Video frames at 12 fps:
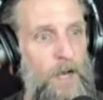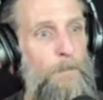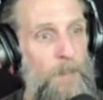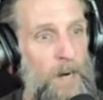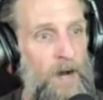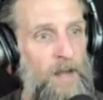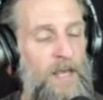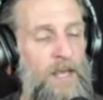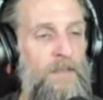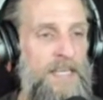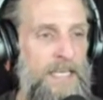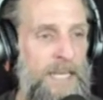but
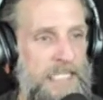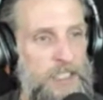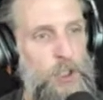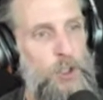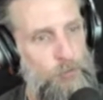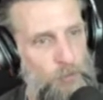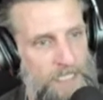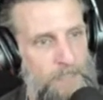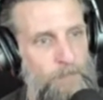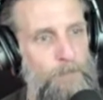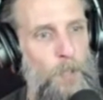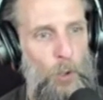the
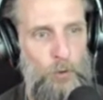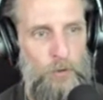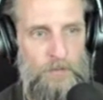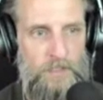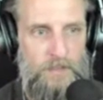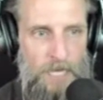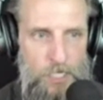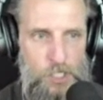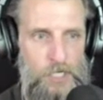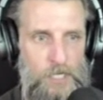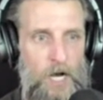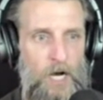extreme
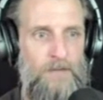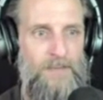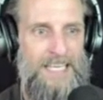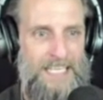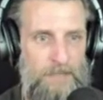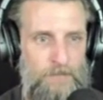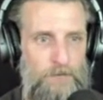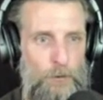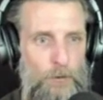polarization of evil